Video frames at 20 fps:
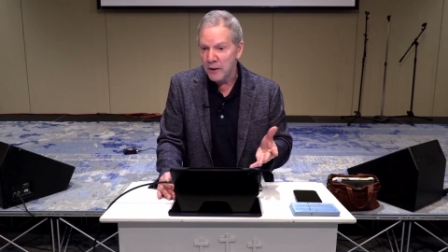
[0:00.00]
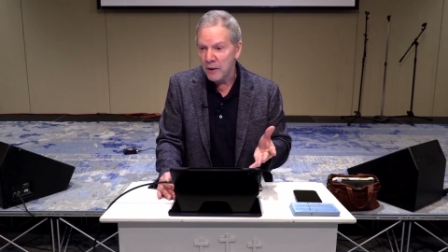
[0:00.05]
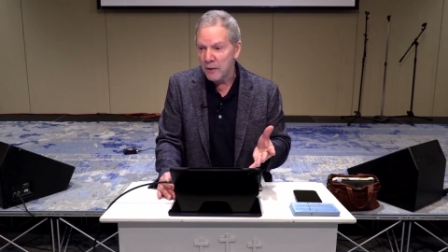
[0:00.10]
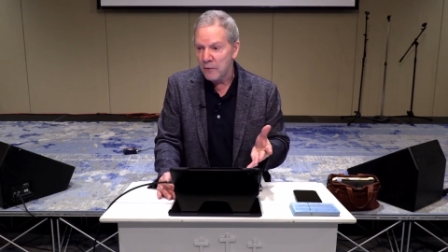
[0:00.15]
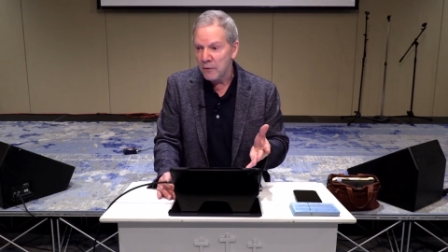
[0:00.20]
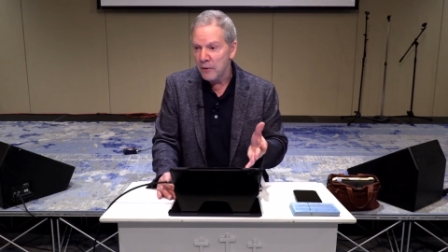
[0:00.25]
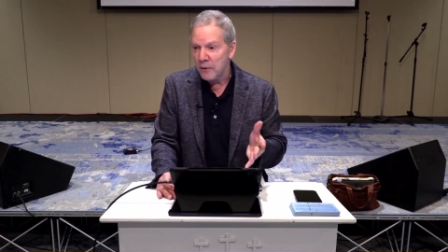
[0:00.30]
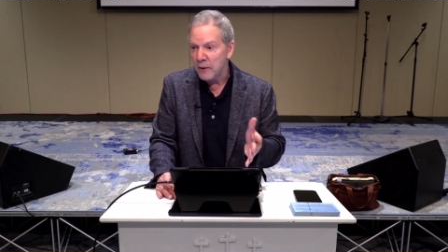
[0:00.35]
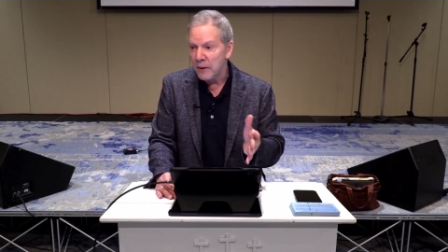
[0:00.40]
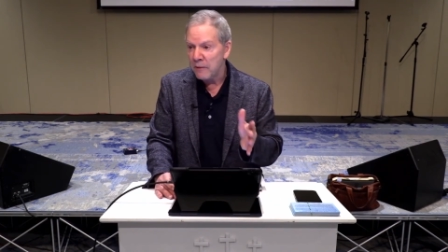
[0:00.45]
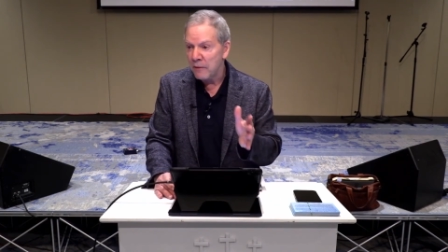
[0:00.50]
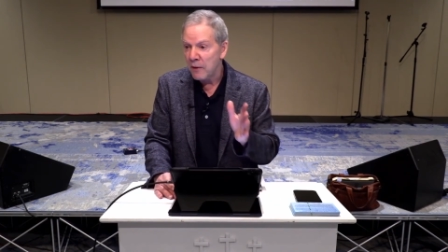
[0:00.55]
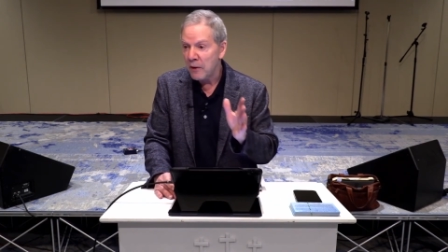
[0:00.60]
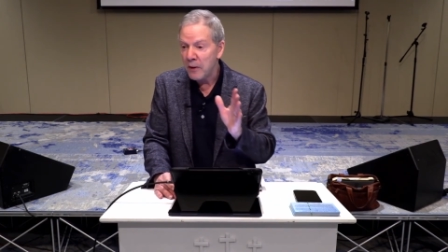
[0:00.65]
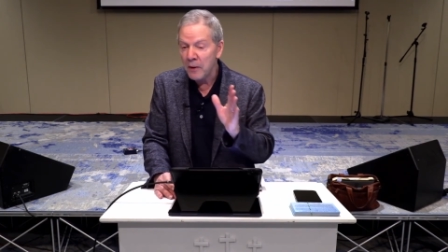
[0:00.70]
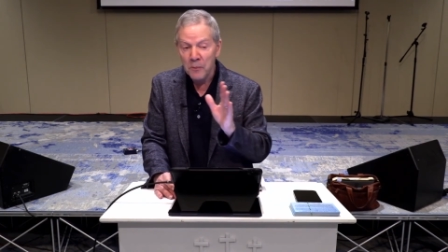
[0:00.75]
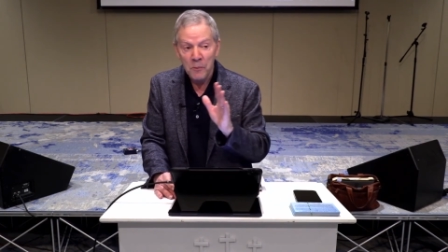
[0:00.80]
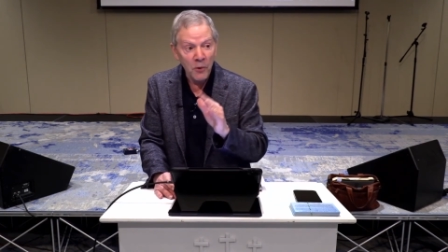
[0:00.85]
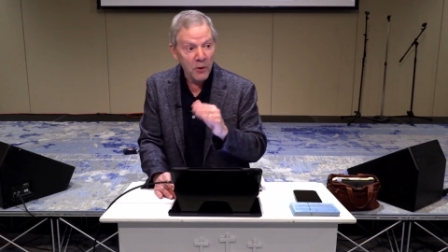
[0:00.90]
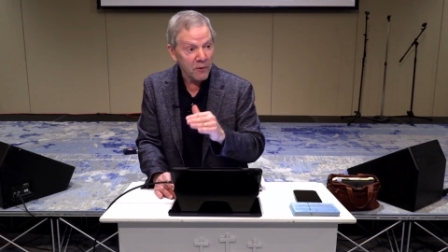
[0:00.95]

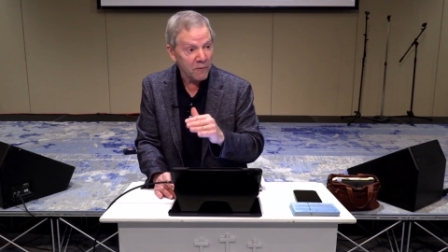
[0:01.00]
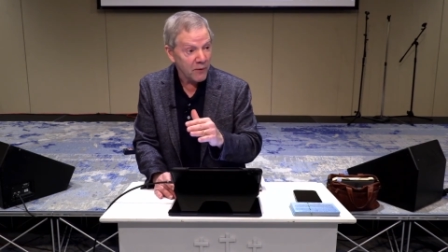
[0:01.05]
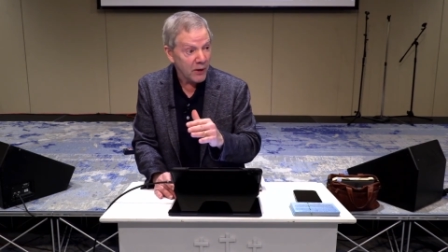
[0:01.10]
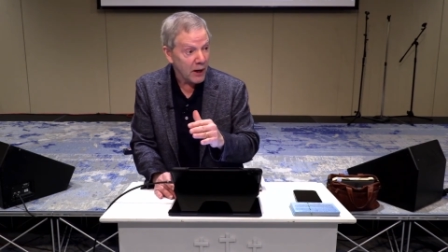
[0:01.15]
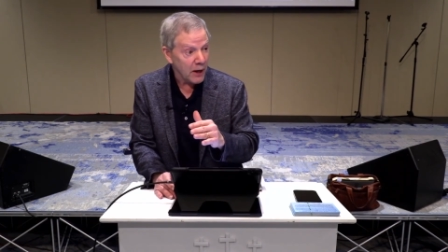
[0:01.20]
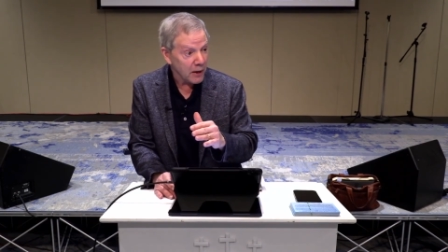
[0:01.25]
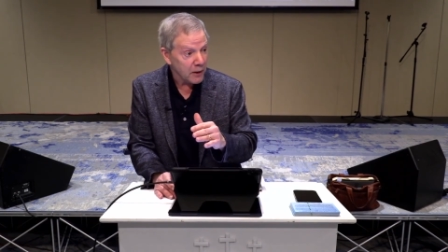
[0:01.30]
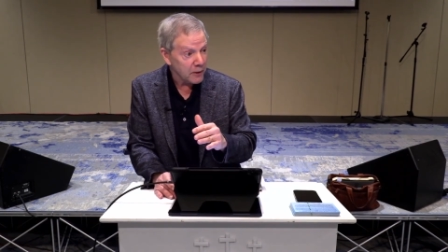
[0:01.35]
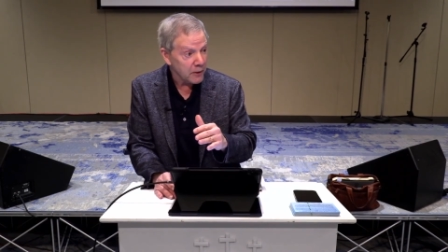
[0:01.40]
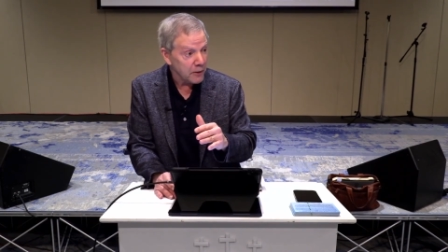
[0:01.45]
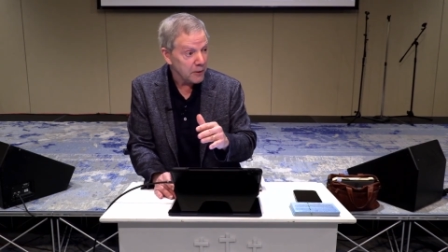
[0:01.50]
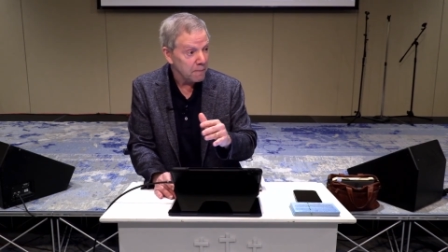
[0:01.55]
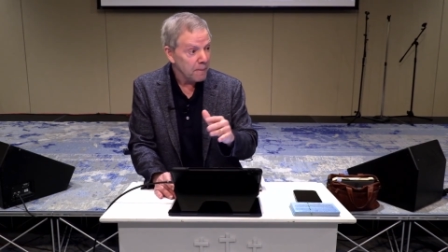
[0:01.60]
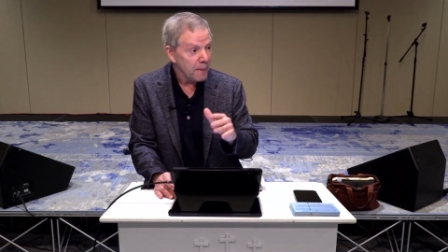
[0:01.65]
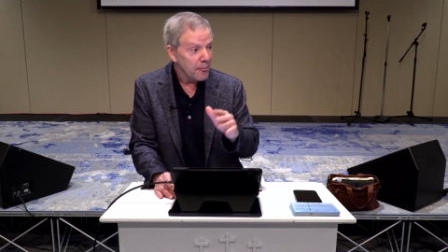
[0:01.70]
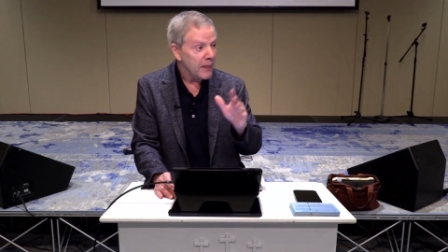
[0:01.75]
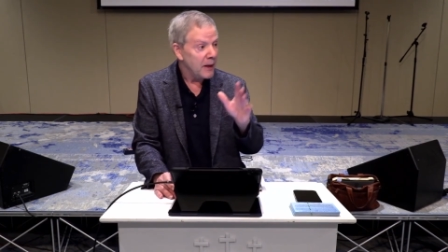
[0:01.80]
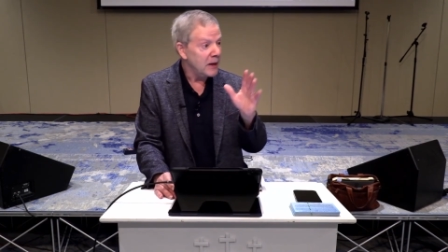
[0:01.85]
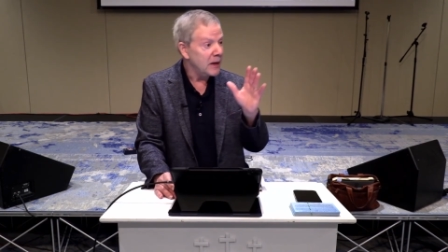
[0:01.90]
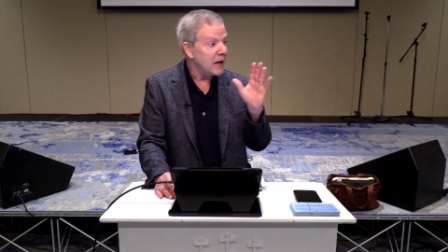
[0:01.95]
In the book of Acts,
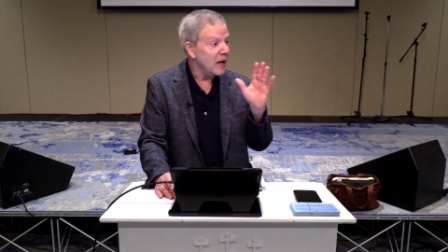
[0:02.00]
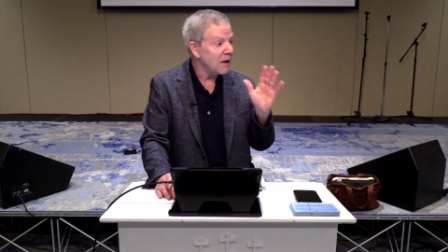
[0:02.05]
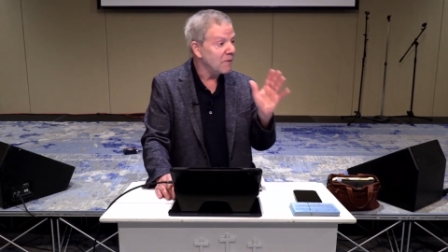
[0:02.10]
in